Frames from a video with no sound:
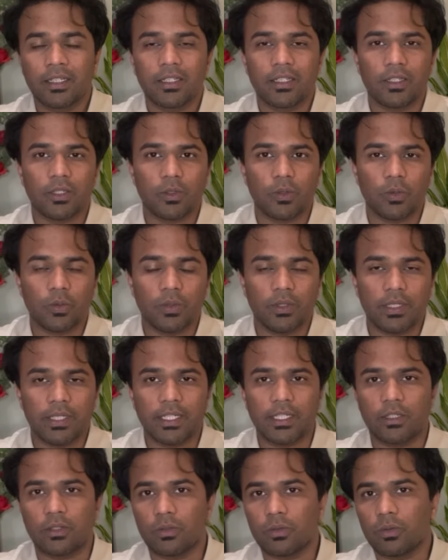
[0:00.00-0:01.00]
You
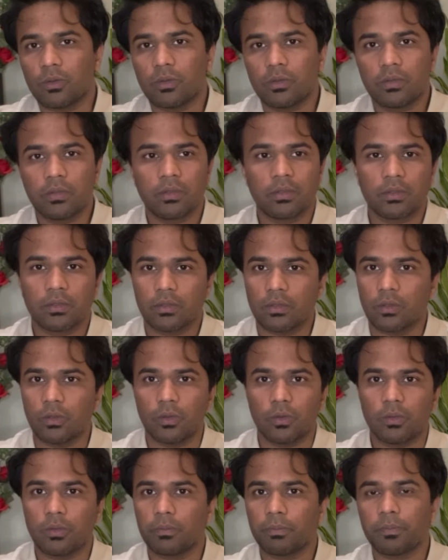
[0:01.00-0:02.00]
need to
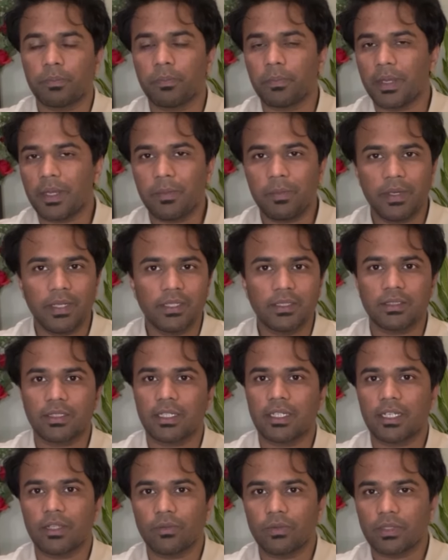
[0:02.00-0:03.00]
do payments
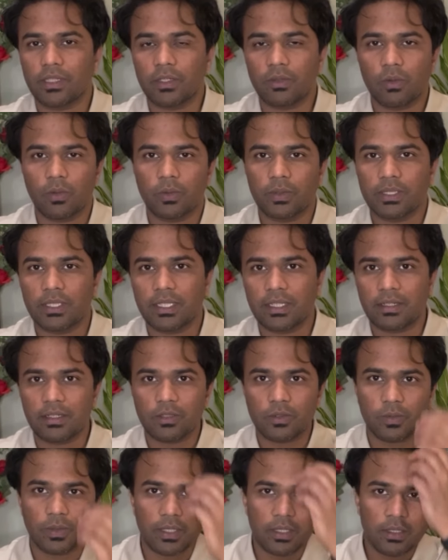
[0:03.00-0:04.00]
and everything over there
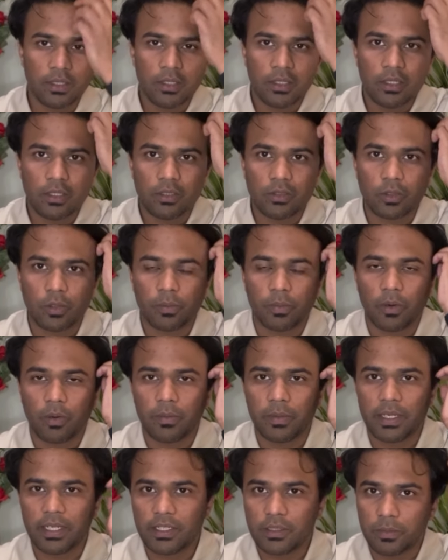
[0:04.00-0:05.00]
as well. So
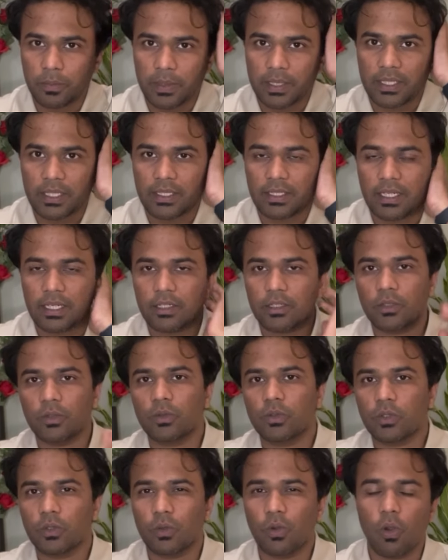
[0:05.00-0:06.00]
probably it's better that
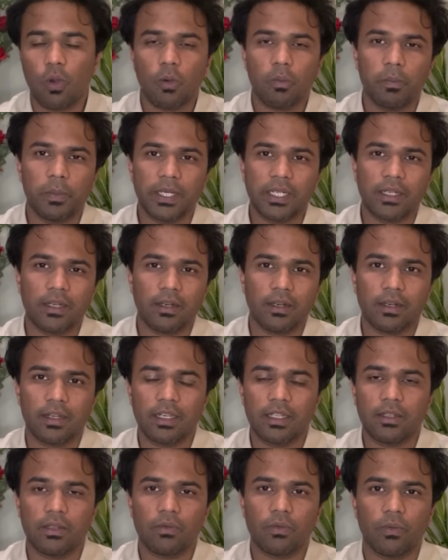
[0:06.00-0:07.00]
you go a bit
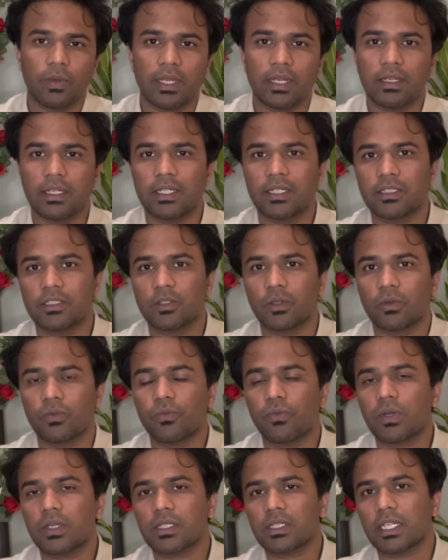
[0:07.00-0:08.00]
early when it is your
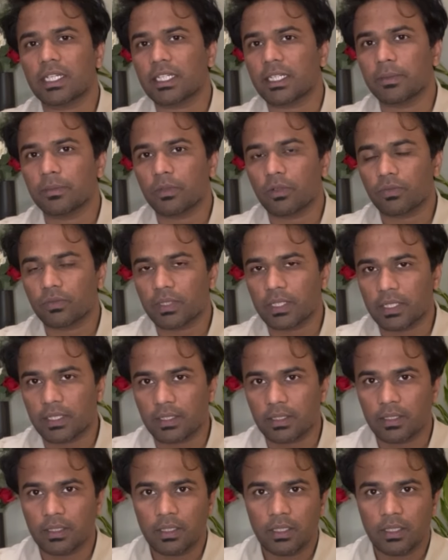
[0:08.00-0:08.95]
first attempt of theory.